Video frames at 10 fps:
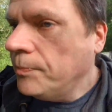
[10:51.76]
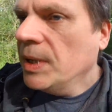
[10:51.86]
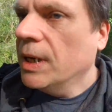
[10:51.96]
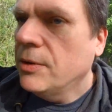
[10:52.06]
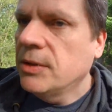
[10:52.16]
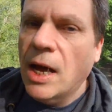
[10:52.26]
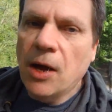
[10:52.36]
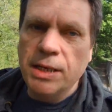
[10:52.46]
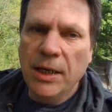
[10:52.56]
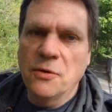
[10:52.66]
you know, that
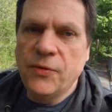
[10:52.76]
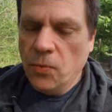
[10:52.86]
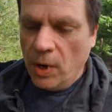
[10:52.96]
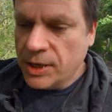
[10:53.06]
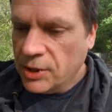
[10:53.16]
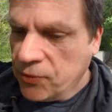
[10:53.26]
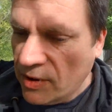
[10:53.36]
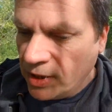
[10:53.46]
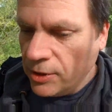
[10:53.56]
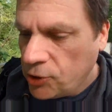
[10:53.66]
idea of the workers'
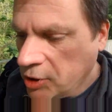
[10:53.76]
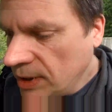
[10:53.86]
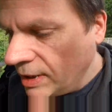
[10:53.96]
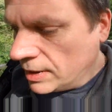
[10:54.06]
revolution.